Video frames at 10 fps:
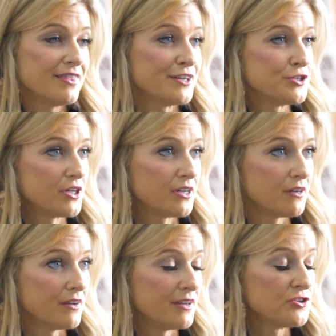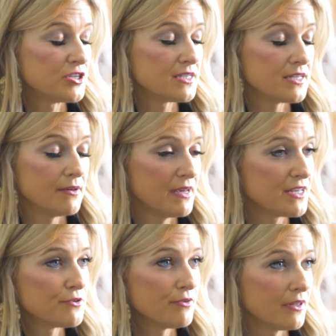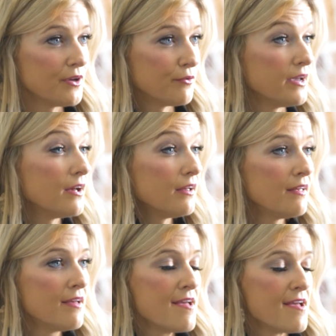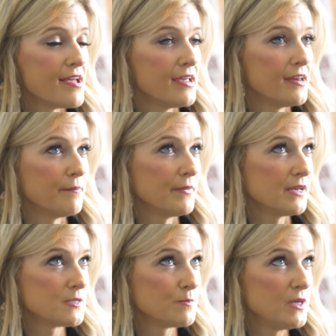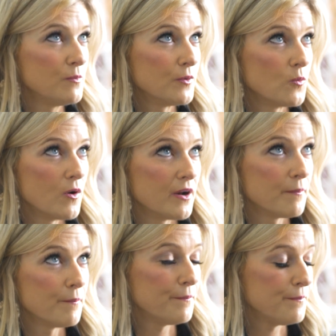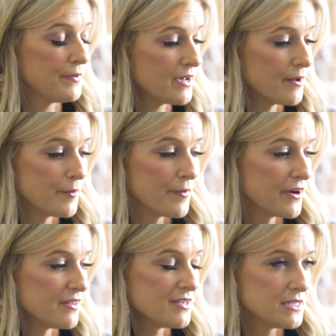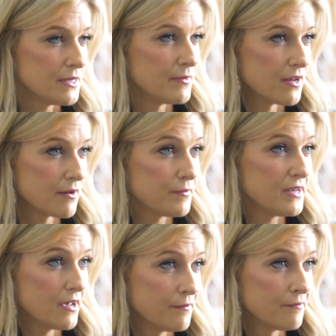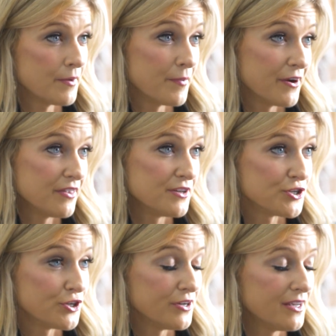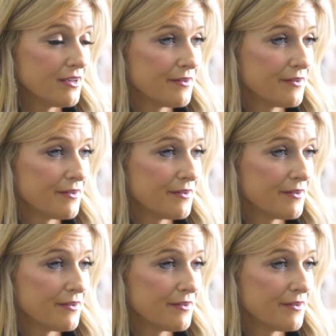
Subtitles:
in the dirt, and it makes it really real, and it makes people want to become a part of the team and become a part of the journey.